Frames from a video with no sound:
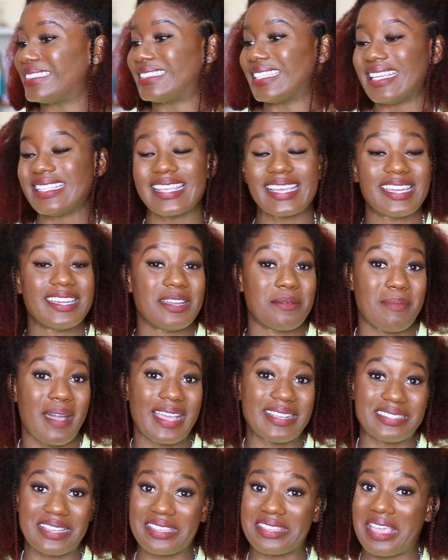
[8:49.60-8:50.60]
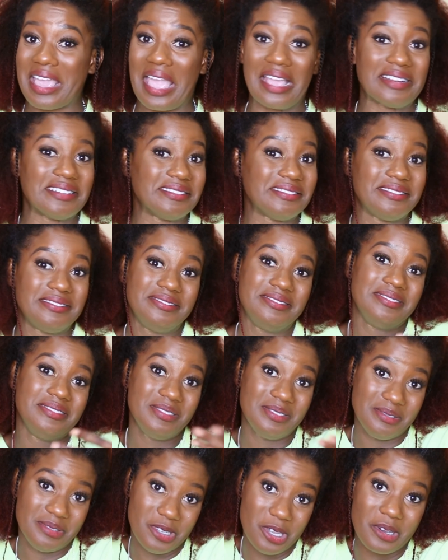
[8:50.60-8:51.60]
since I didn't buy it again,
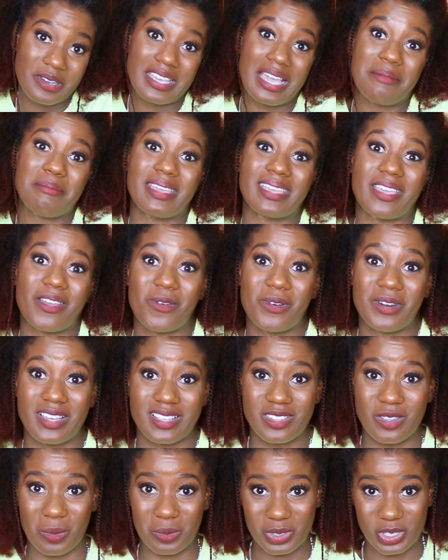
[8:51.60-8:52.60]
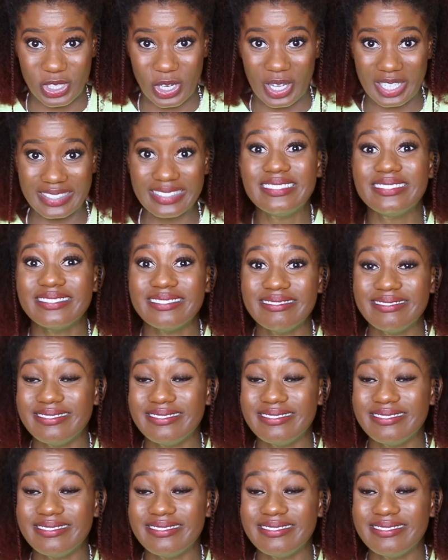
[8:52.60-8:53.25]
you can make your own assumption.